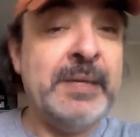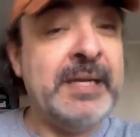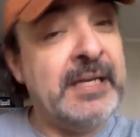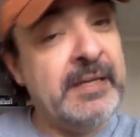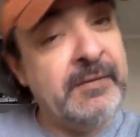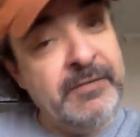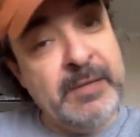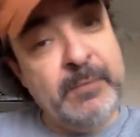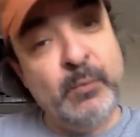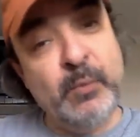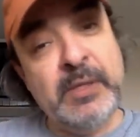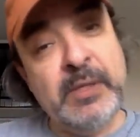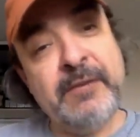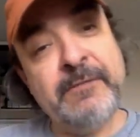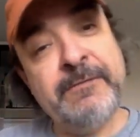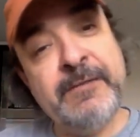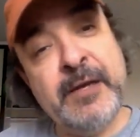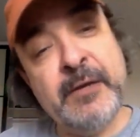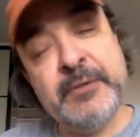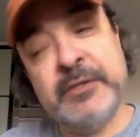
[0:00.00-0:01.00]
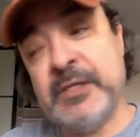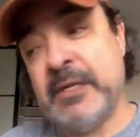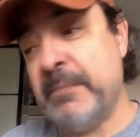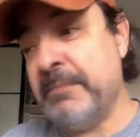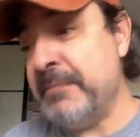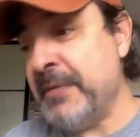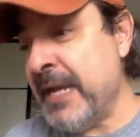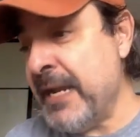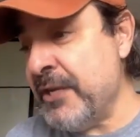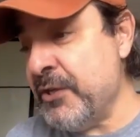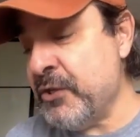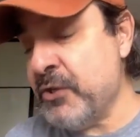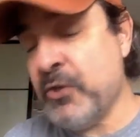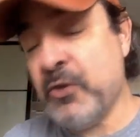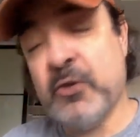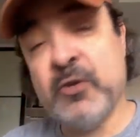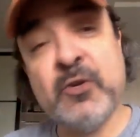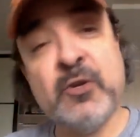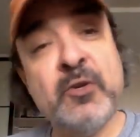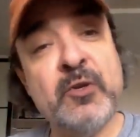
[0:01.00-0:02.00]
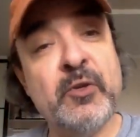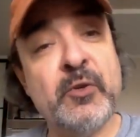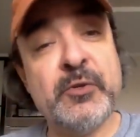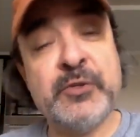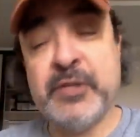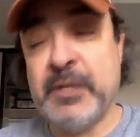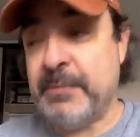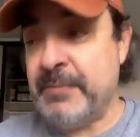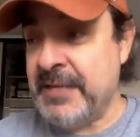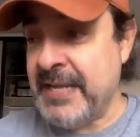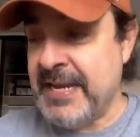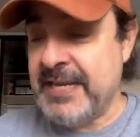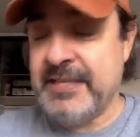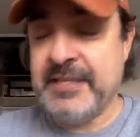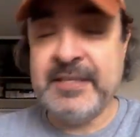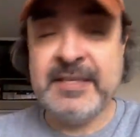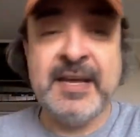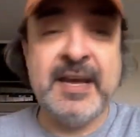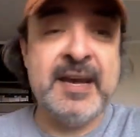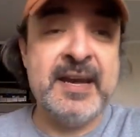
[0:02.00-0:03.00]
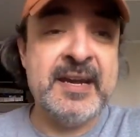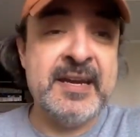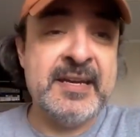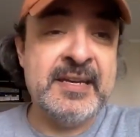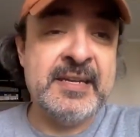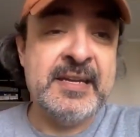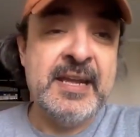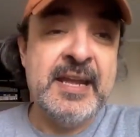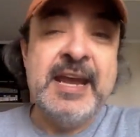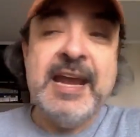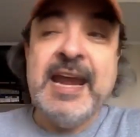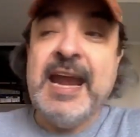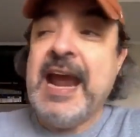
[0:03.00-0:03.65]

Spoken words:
many of them will have found some nice girl or some nice guy,